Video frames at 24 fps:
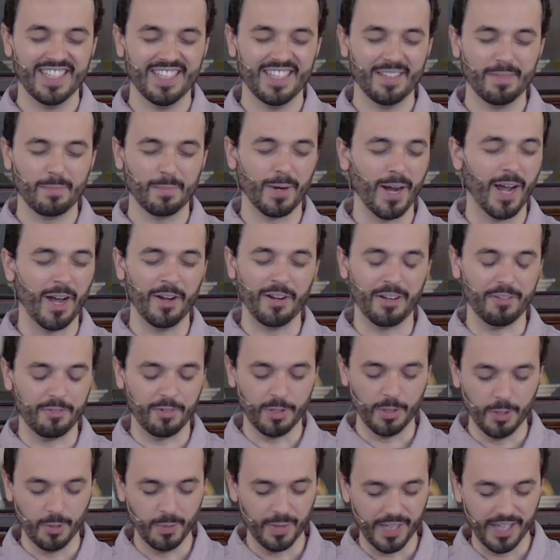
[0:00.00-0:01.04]
Proud of
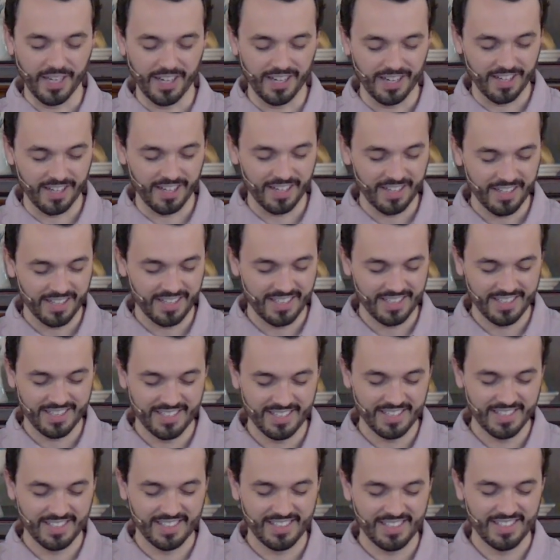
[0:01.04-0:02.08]
who we are,
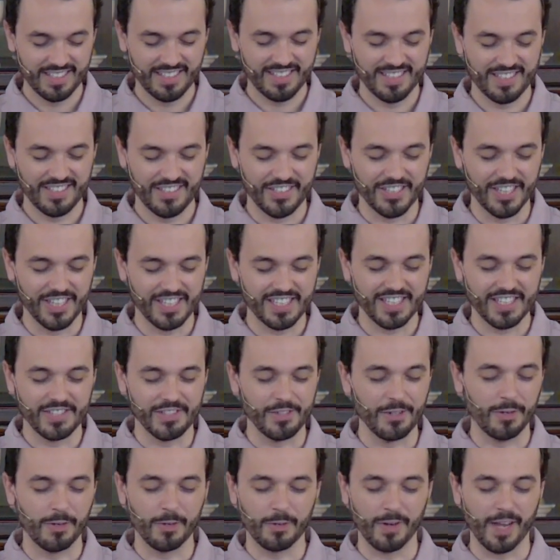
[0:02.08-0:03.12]
just as
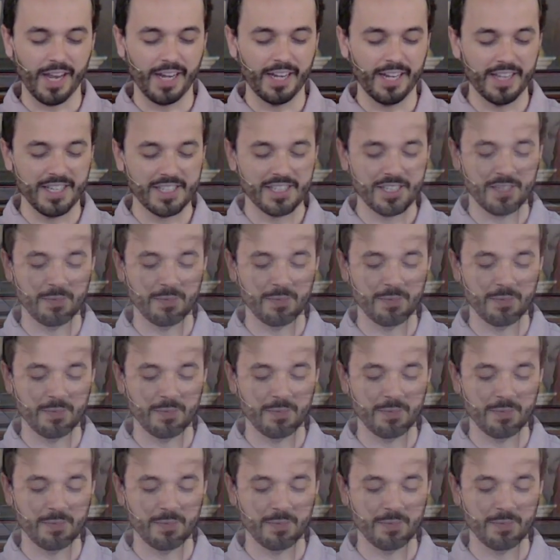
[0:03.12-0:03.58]
you created us to